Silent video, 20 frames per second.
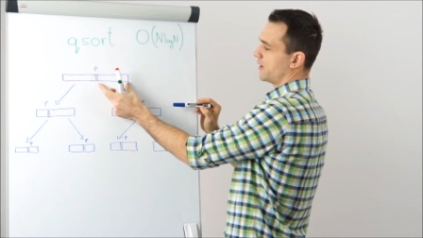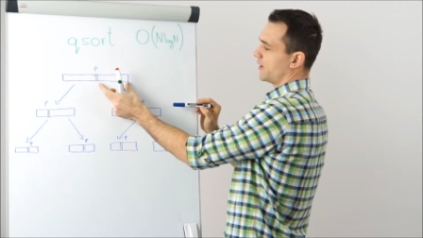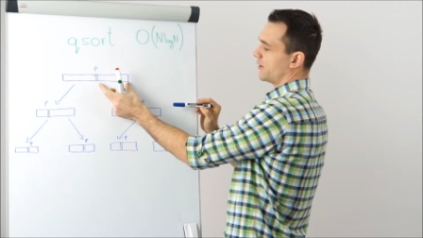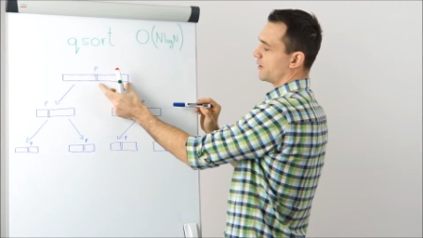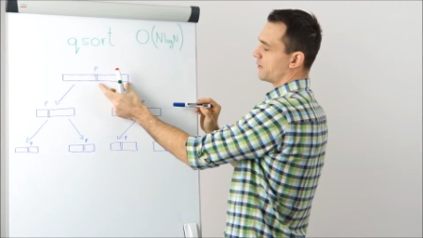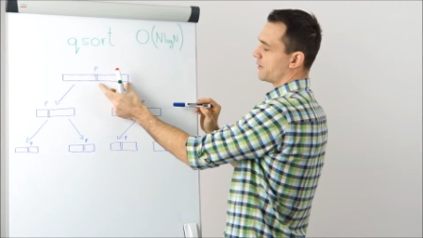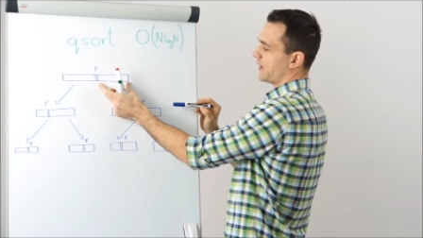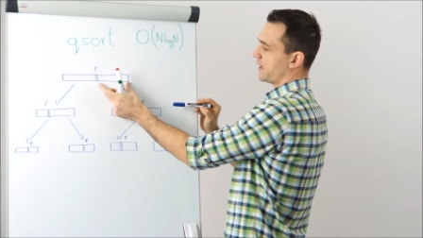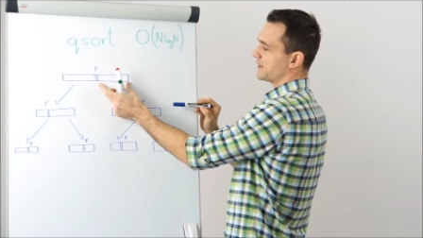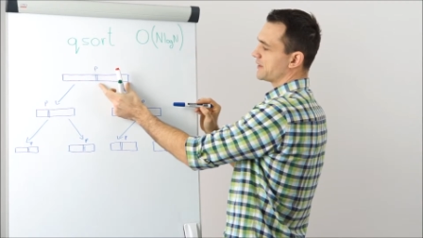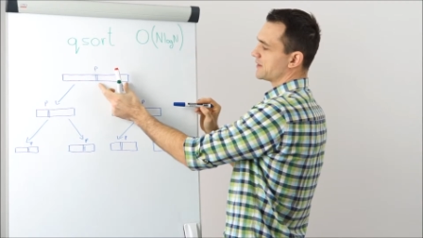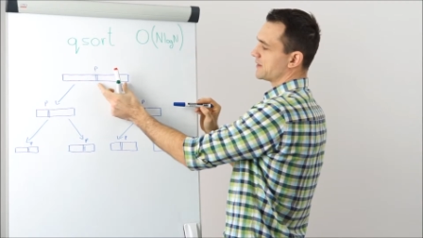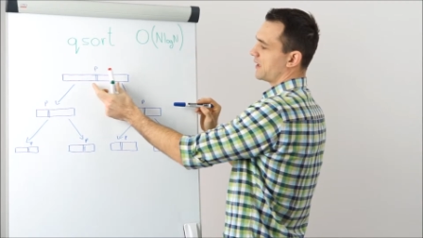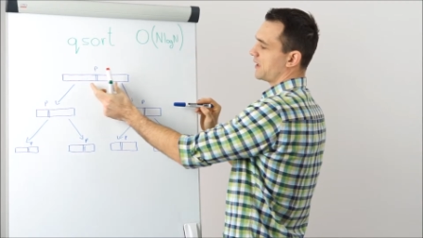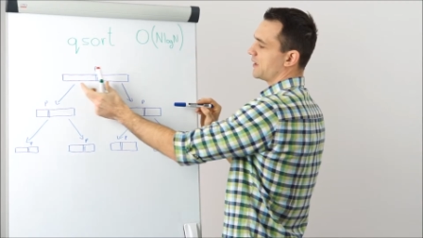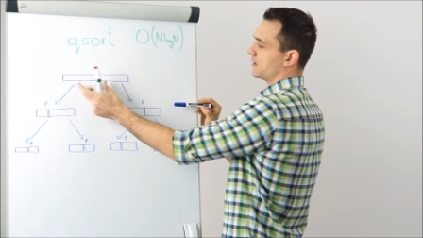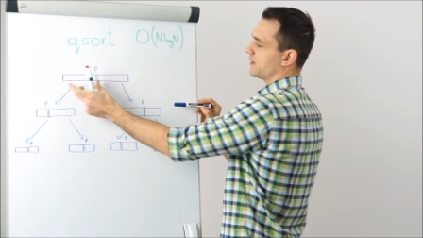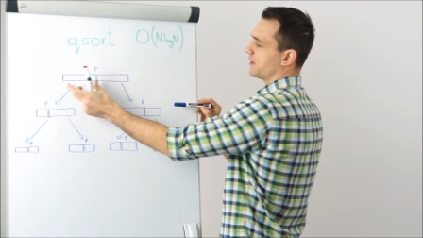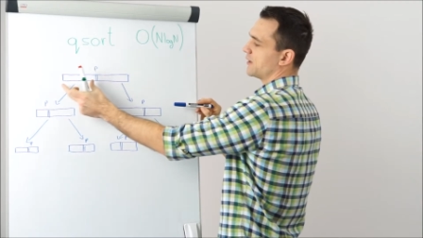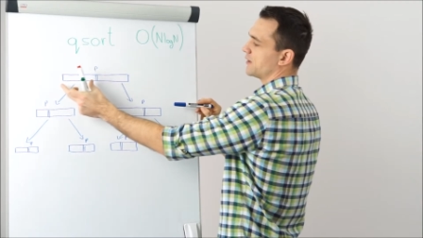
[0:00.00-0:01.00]
right
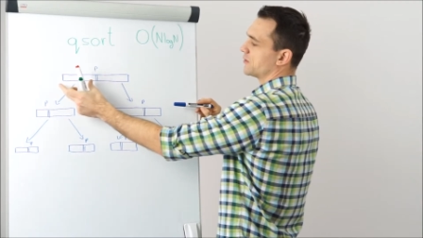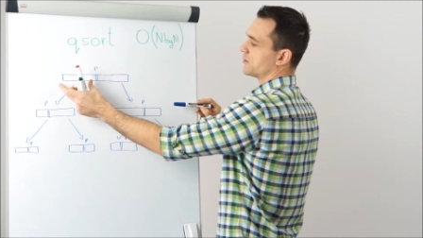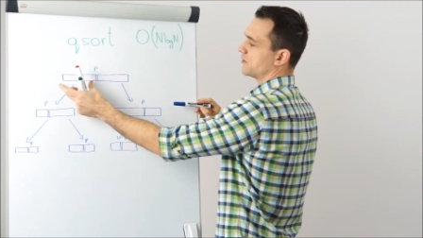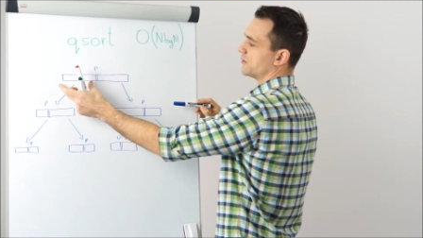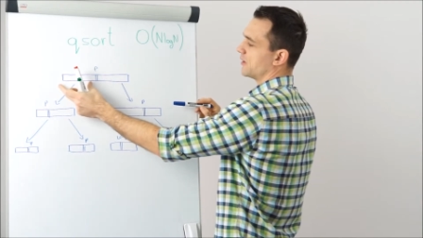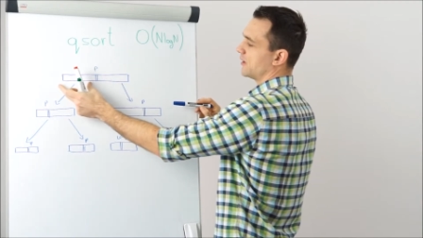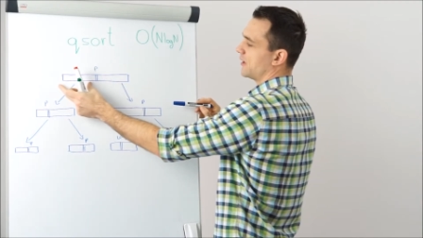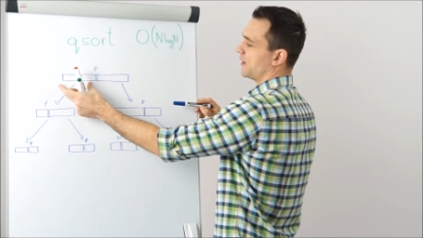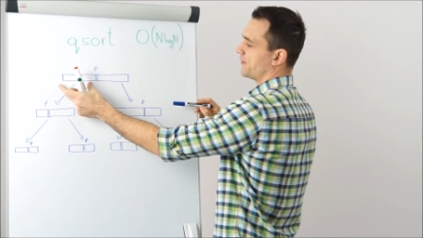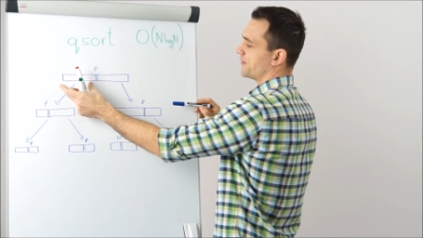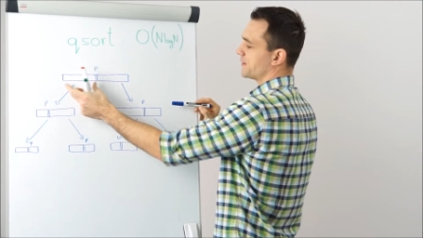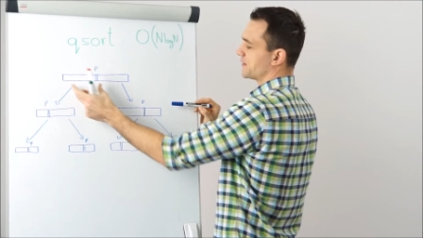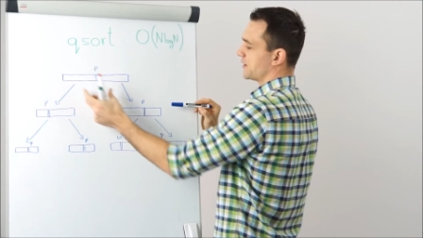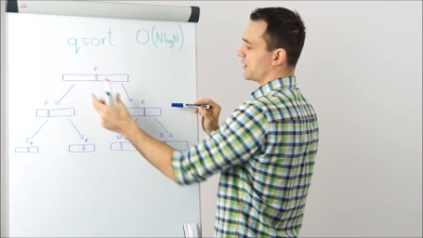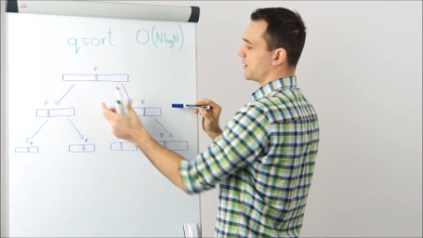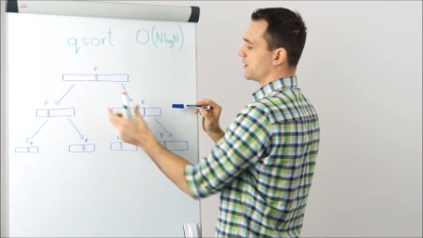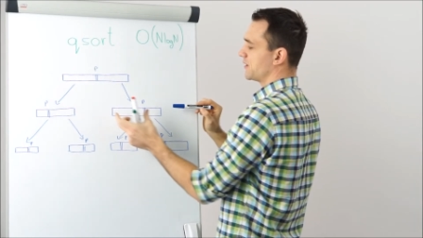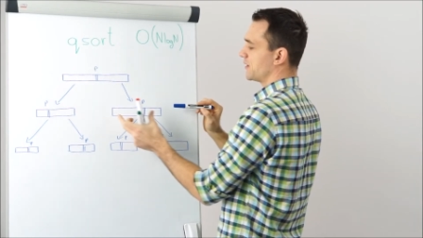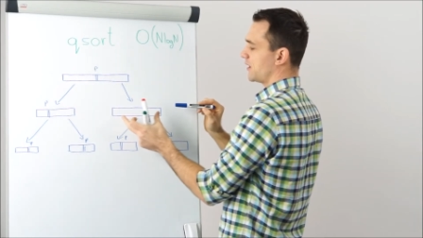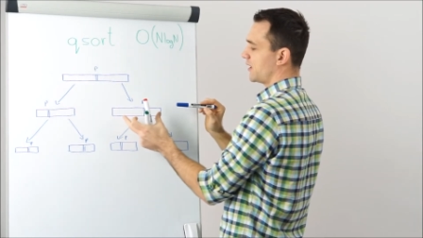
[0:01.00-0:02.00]
side and to the left
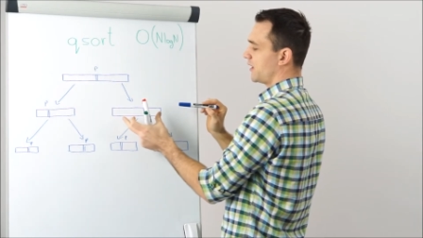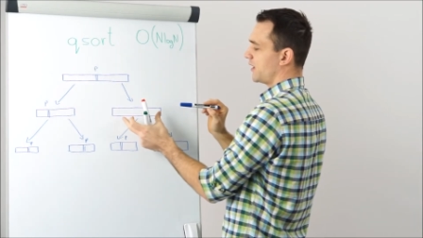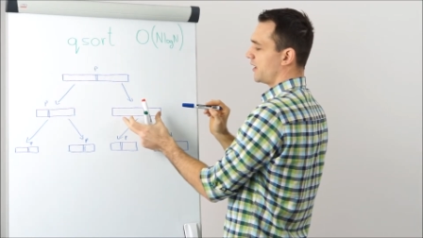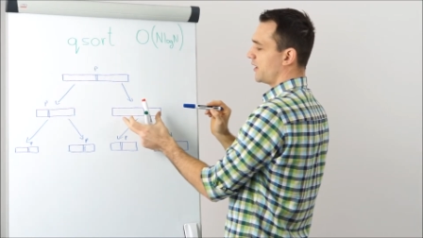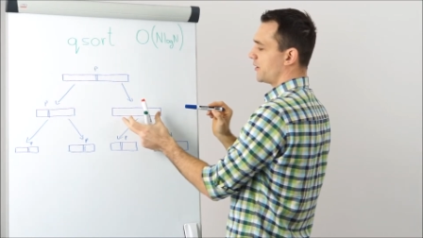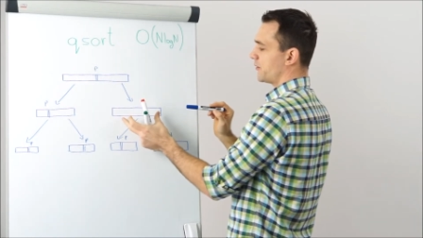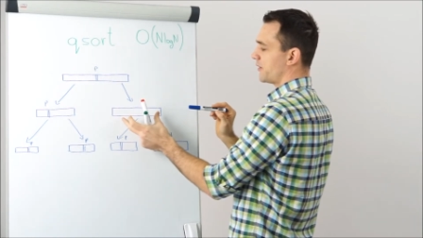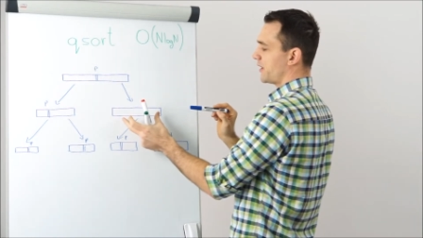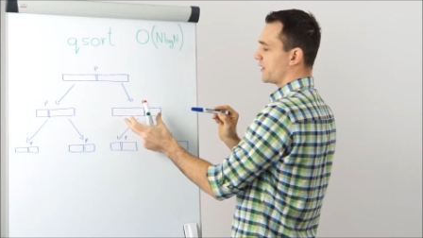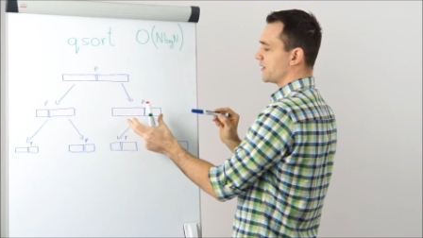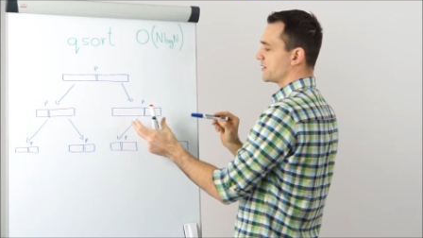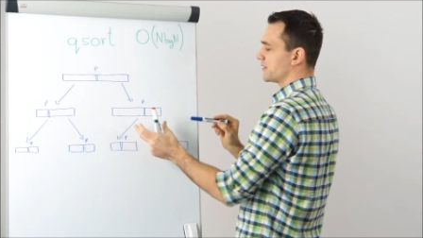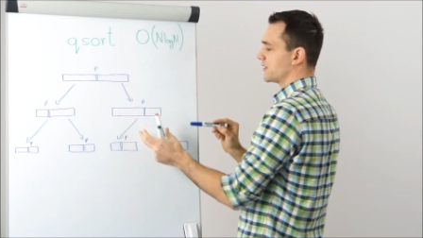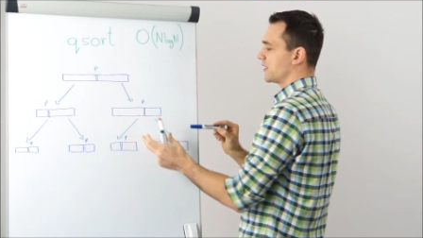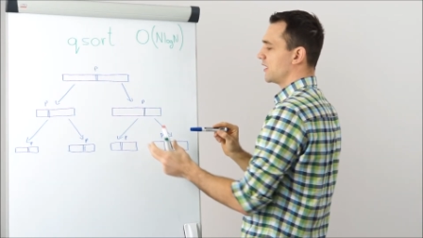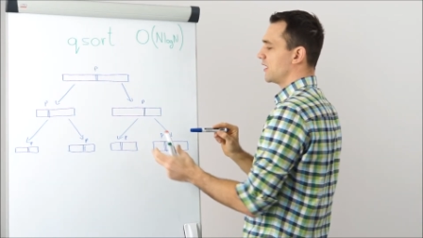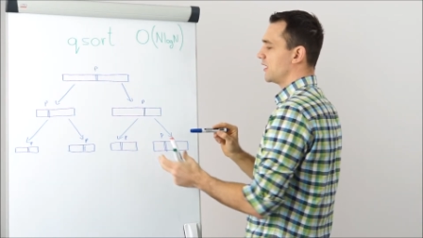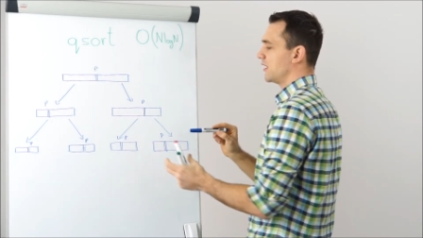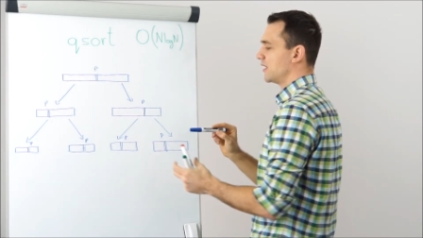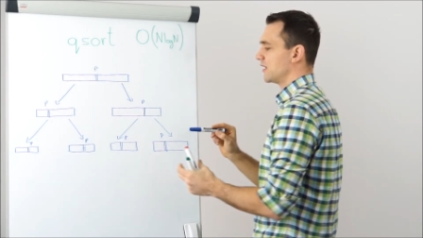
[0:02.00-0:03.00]
side arrays
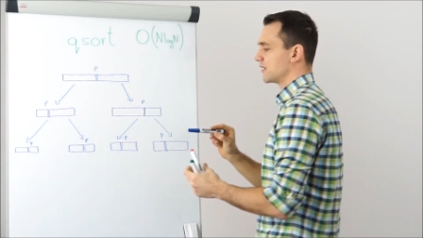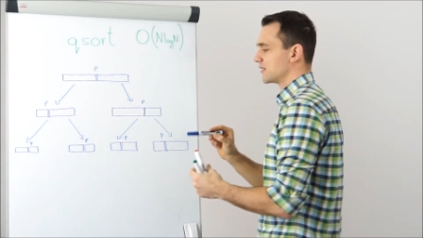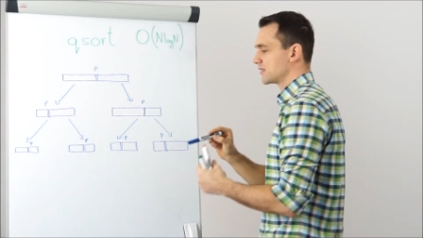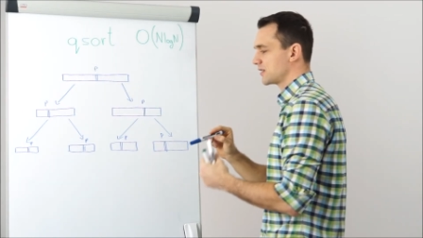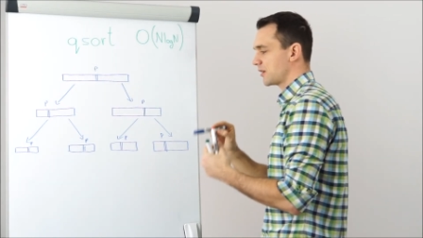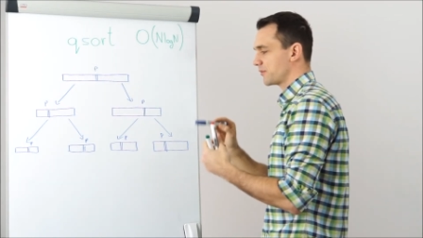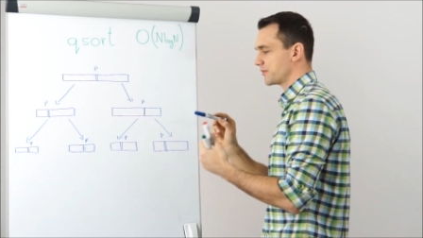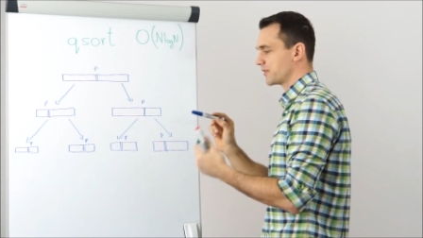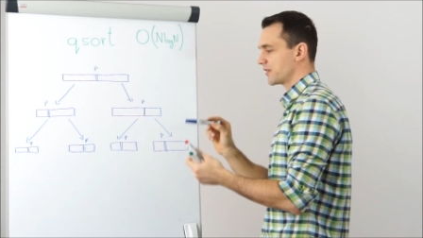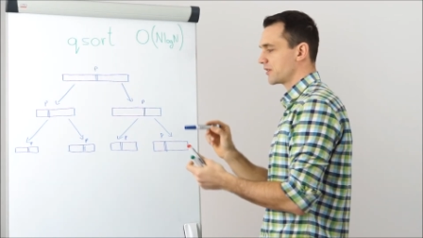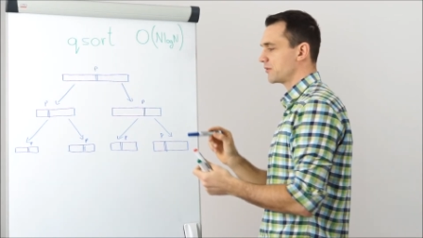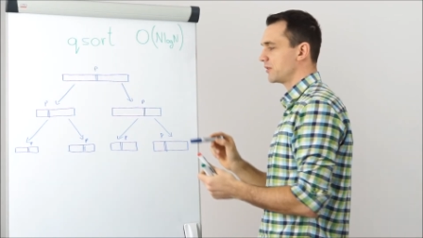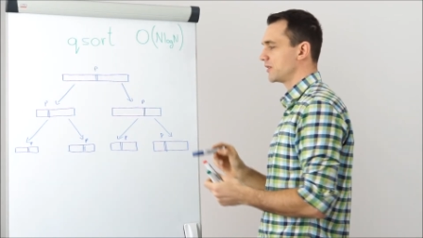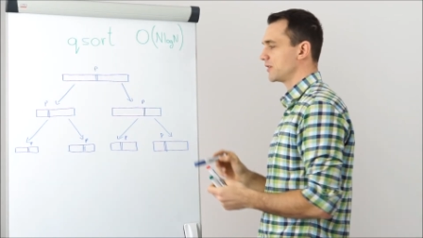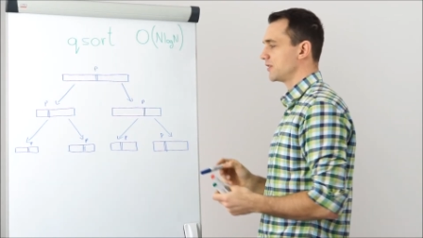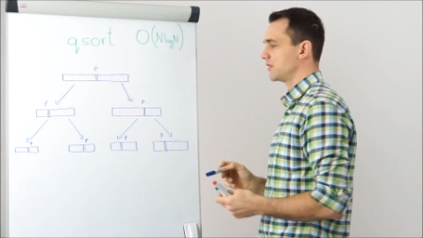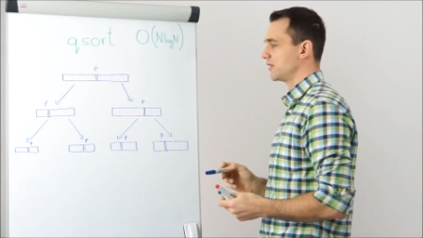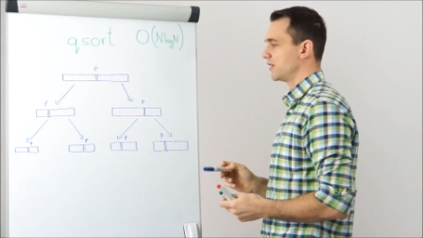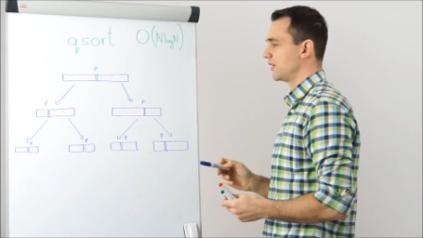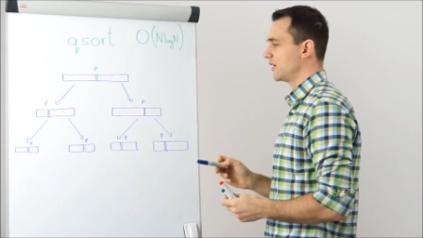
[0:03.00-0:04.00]

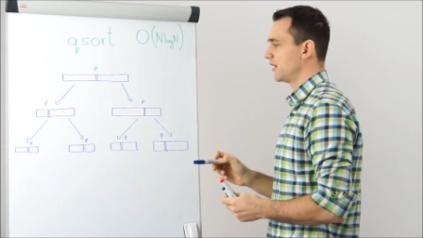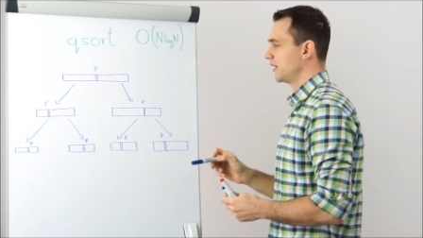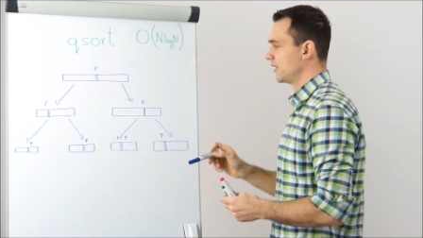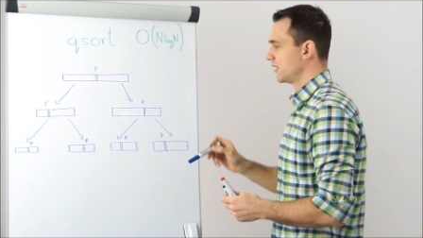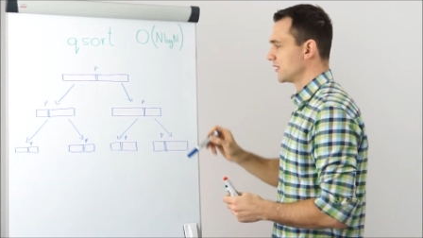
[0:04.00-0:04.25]
subsequently.